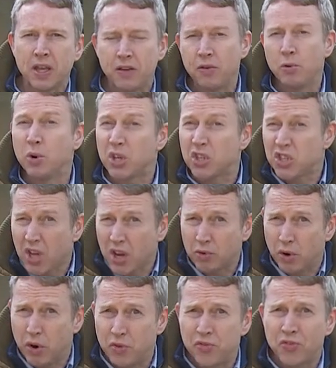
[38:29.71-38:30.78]
If you want a
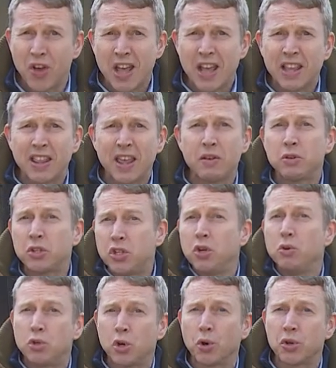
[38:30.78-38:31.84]
sunroof, there are
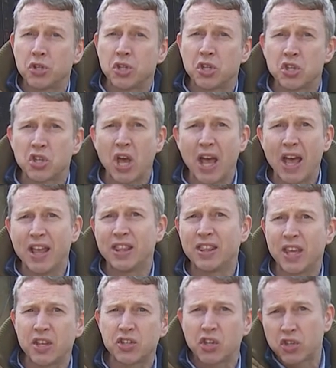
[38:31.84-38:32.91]
two choices. Uh,
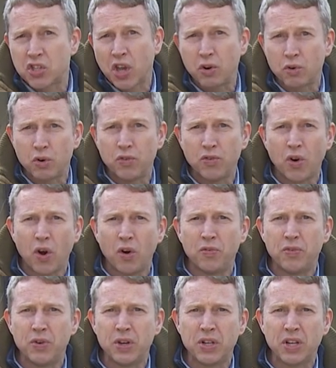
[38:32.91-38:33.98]
there's a sunroof
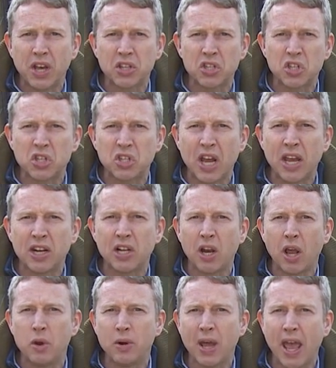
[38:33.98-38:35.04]
offered as a
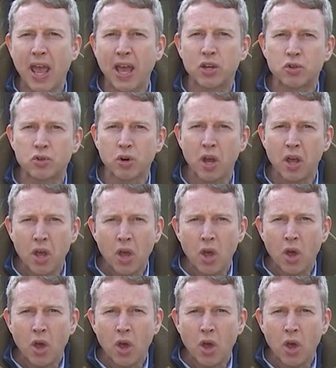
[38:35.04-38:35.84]
standalone extra